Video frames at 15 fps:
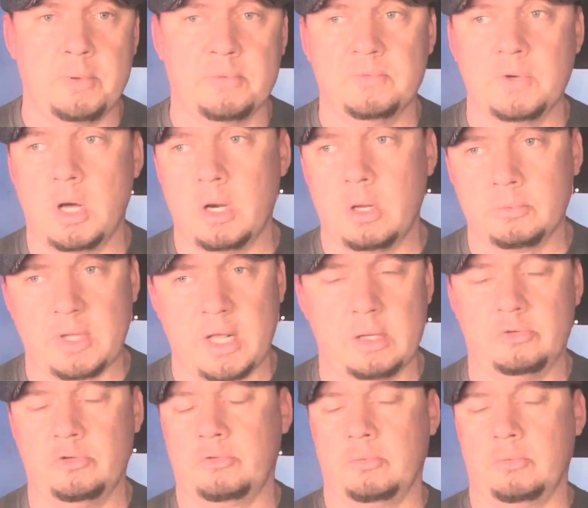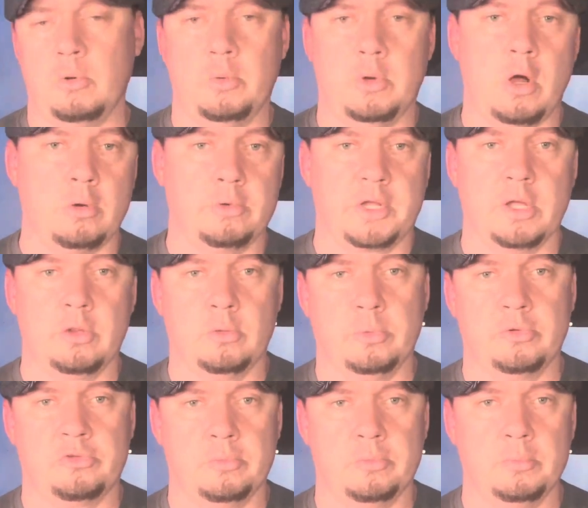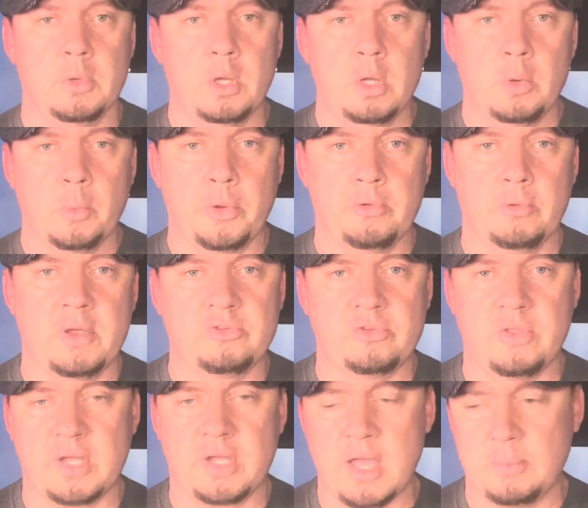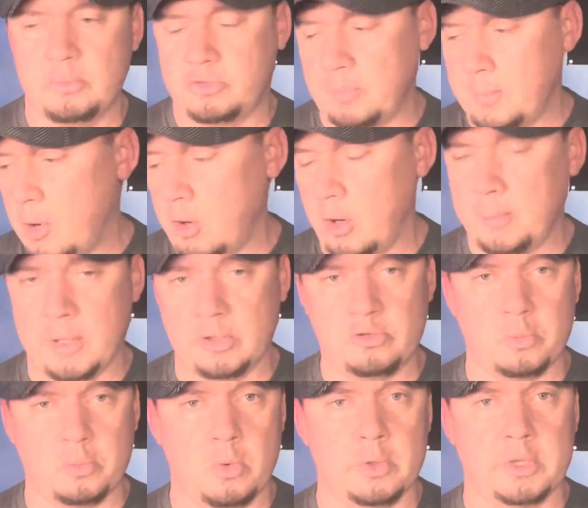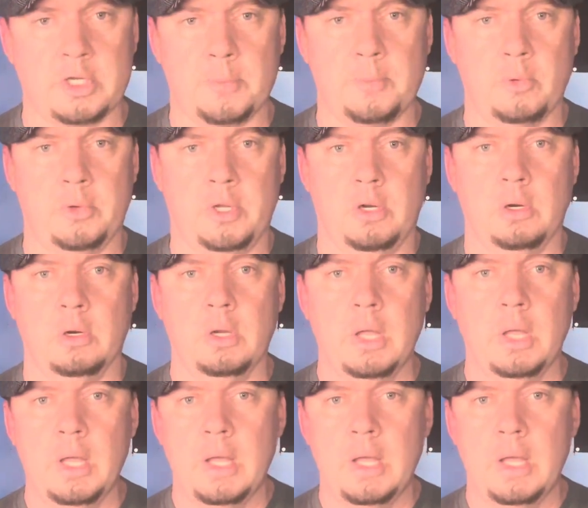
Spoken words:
If not, I'll kind of just throw it all together with the rest of the games tomorrow. But I just wanted to come on here